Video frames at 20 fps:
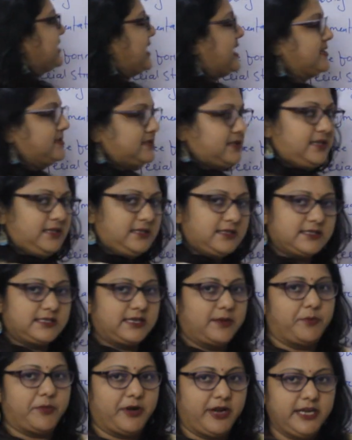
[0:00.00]
as a
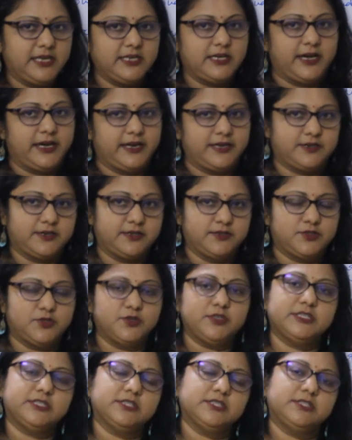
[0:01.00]
separate hydra. So
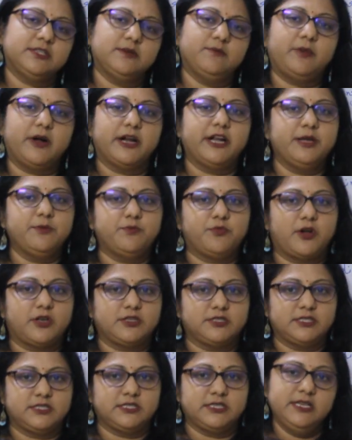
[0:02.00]
this is the budding
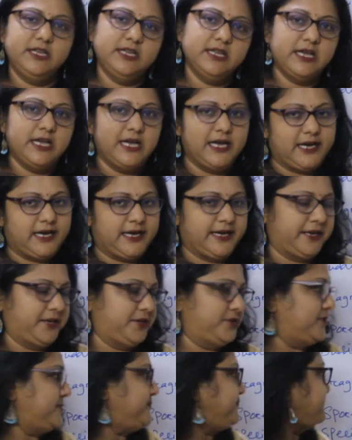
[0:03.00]
process in
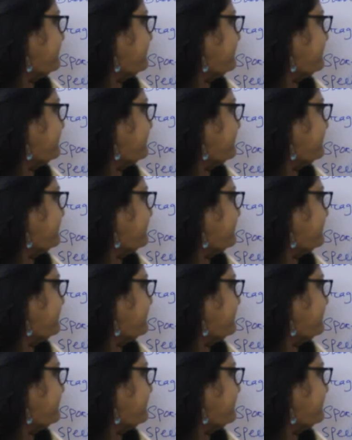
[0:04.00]
hydra.